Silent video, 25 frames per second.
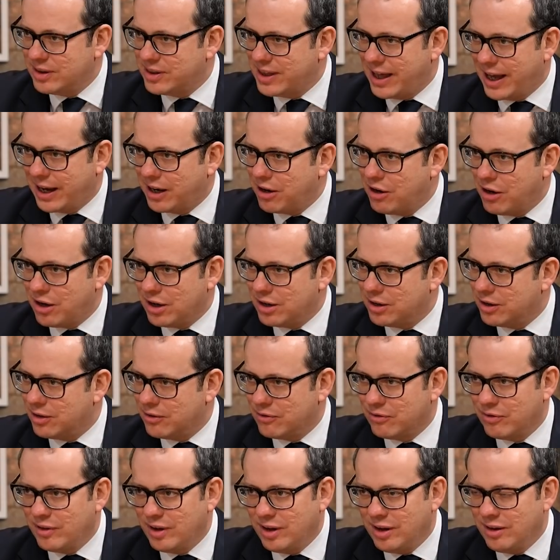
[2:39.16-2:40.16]
their kind
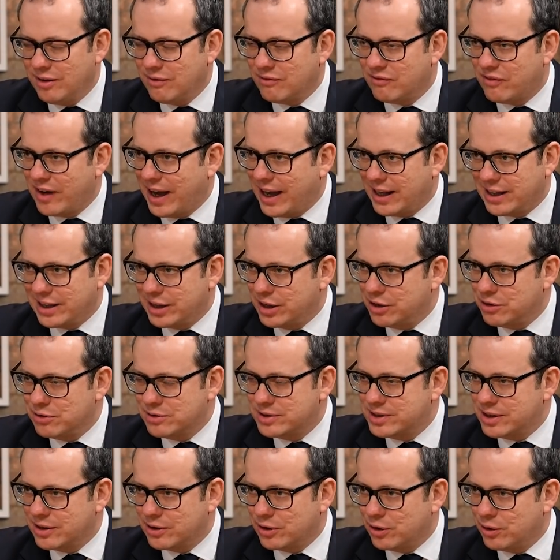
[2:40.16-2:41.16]
of value
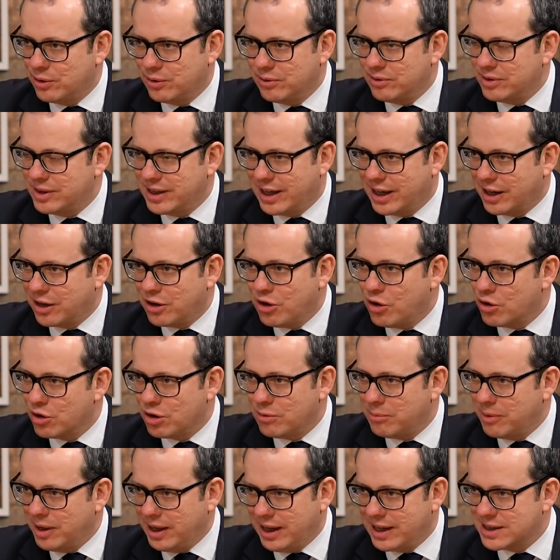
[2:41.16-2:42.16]
to the
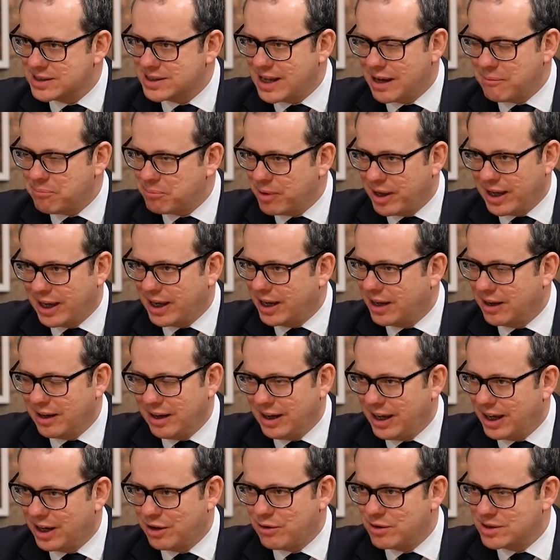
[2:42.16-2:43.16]
economy, is that being
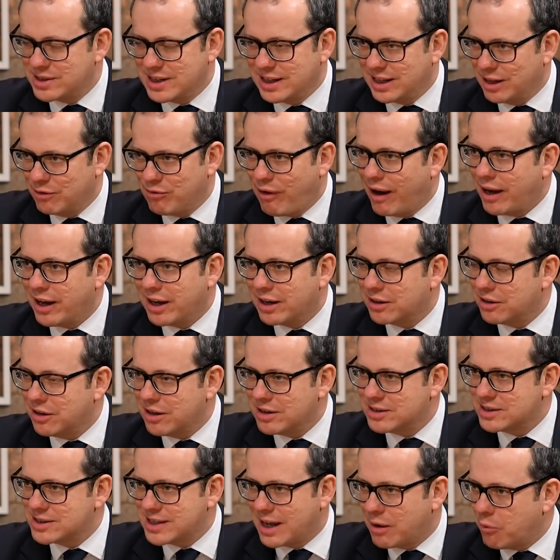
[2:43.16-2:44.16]
increasingly
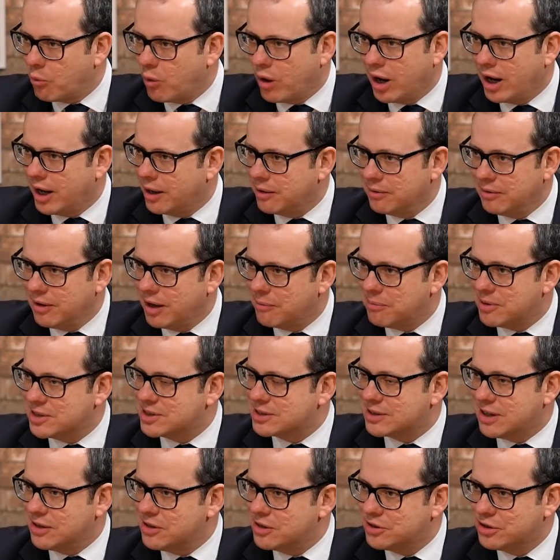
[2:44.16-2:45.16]
recognised? Is that why a
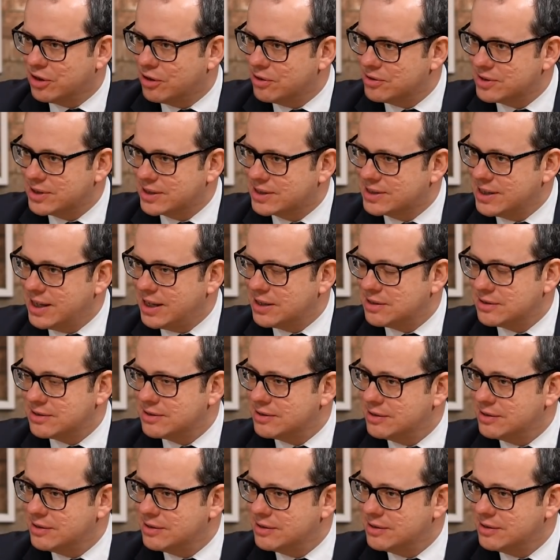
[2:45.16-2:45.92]
business like the Dots exists?